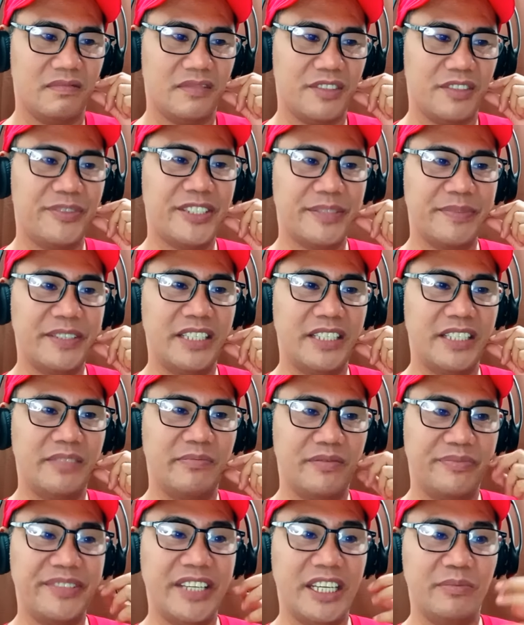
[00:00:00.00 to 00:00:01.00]
Miss Myan
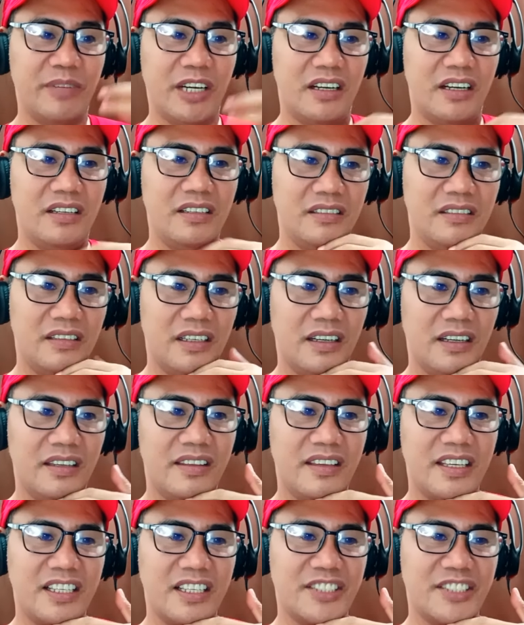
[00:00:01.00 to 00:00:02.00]
Myanmar. I
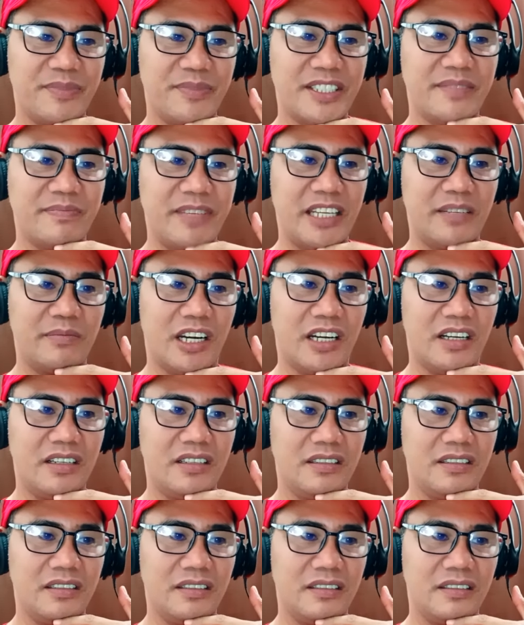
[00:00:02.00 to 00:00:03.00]
think it's Miss Three
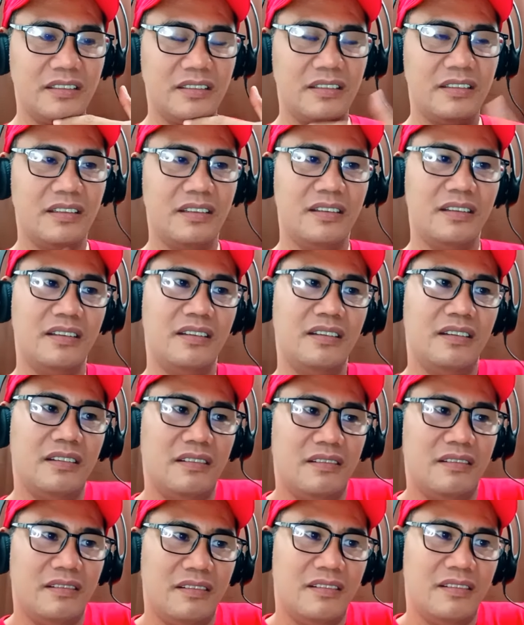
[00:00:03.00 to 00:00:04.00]
Myanmar. Ladies
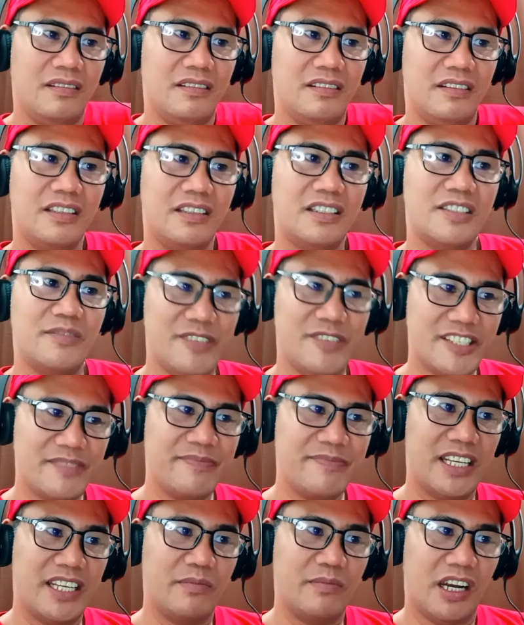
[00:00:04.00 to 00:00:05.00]
remain. It's Miss
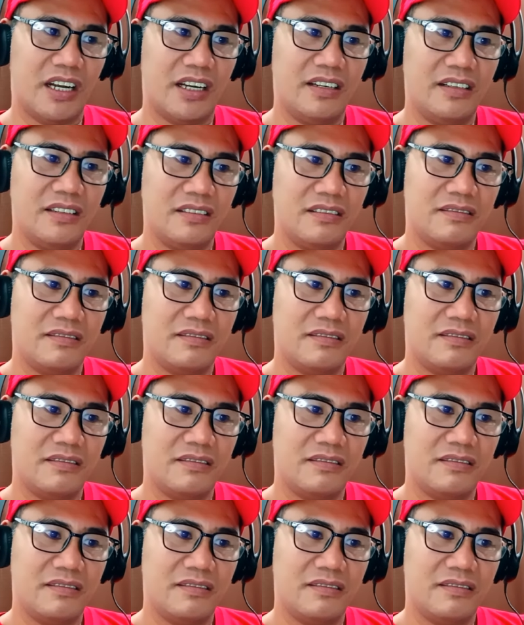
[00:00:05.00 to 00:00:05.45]
Myanmar.